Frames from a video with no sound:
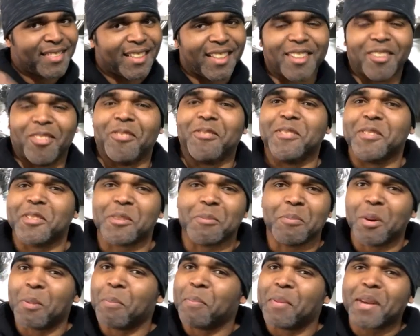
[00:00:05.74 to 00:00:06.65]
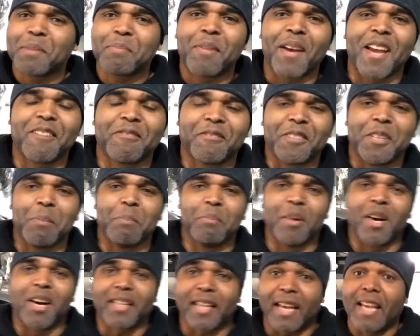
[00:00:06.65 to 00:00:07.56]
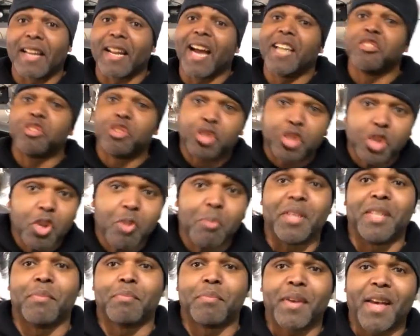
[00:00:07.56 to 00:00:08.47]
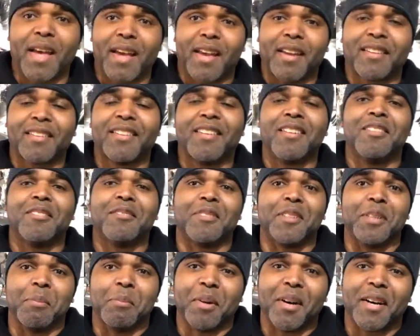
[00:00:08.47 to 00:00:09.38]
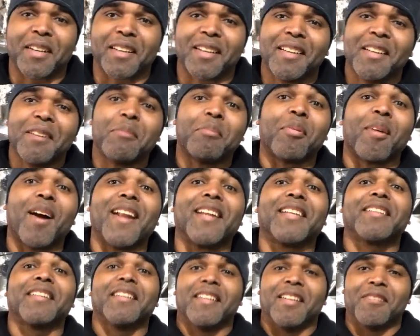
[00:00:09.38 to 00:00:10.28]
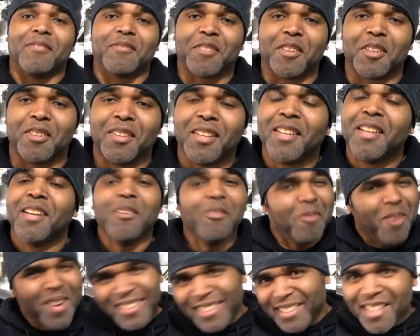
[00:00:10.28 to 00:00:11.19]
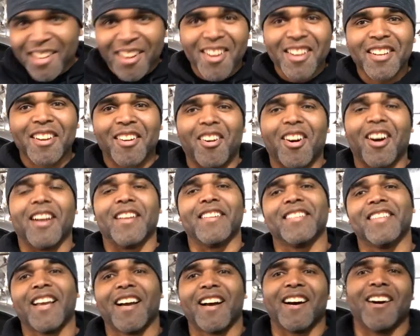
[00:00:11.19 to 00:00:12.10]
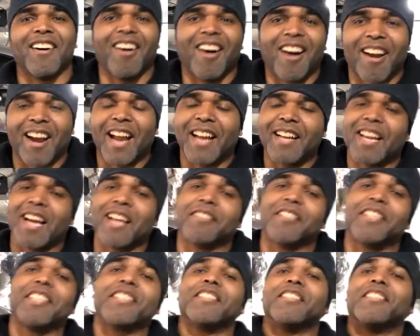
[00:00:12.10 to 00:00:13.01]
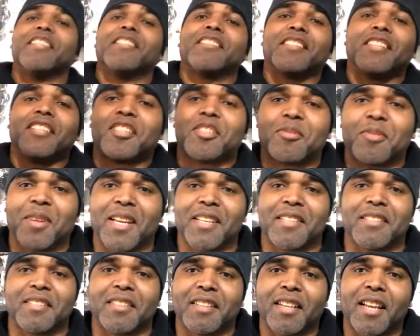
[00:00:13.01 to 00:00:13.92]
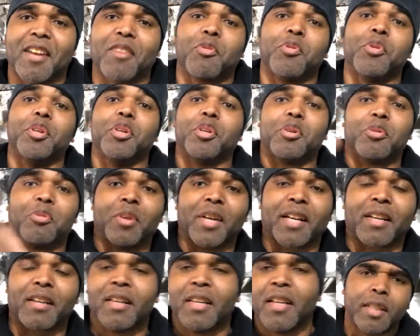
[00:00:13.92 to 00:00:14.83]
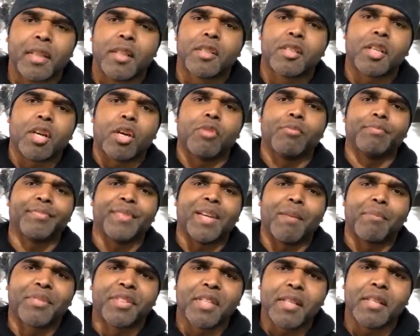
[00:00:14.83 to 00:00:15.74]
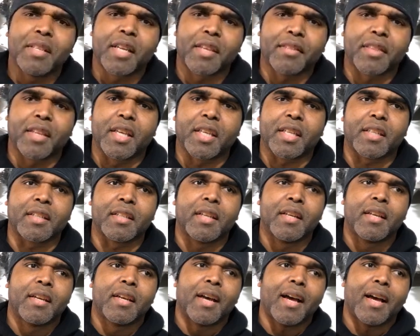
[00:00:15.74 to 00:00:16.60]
It offers you some big bang for the buck, and I do mean bang for the buck, product and info. What's going on? Yeah, all right, now this is the situation today, real quick. So I'm sitting there thinking,